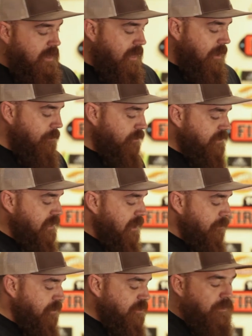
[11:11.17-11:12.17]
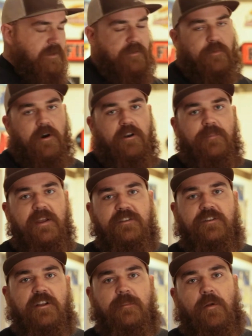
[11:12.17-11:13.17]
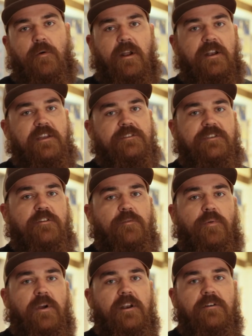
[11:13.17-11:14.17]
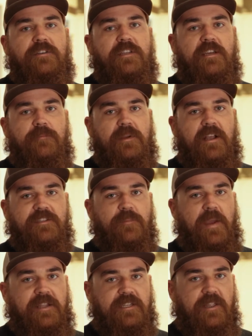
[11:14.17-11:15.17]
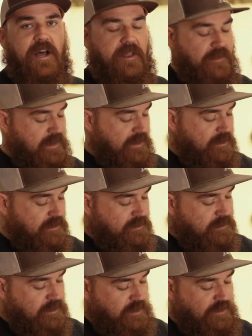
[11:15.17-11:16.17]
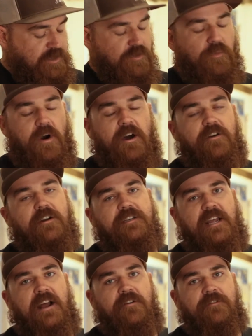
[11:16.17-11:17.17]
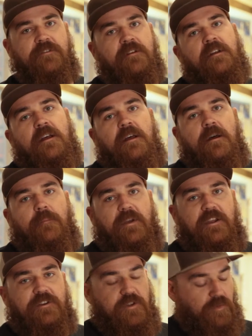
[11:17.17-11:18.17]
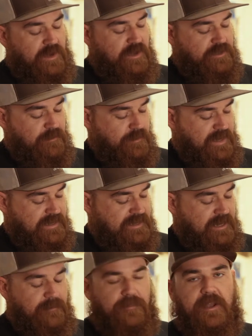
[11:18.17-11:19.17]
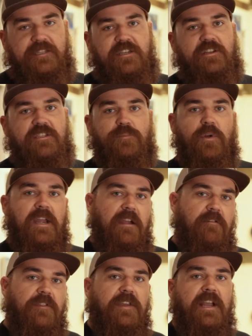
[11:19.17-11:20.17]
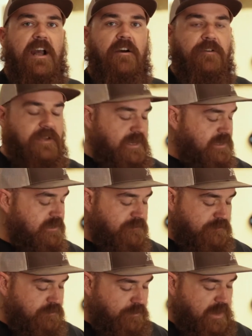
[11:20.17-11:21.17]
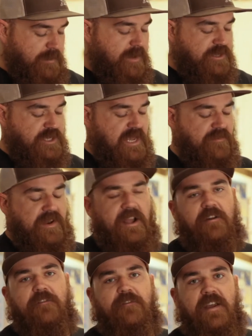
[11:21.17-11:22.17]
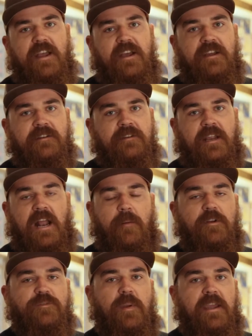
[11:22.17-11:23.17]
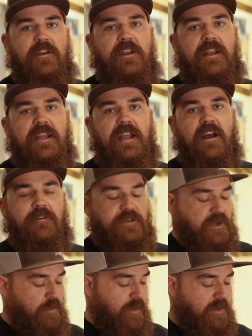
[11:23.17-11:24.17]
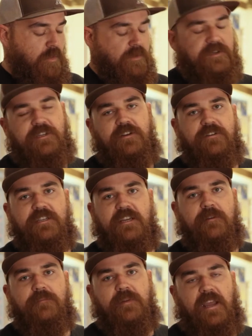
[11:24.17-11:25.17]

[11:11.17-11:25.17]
And most of the time when you're spraying with water base, you're going to be wanting to use a 2.0 tip because the paint's a lot thicker. You do water it down, but you do want to use a big tip because you can spray everything out and just pretty much even out your fan and how much paint you're getting out according to your tip.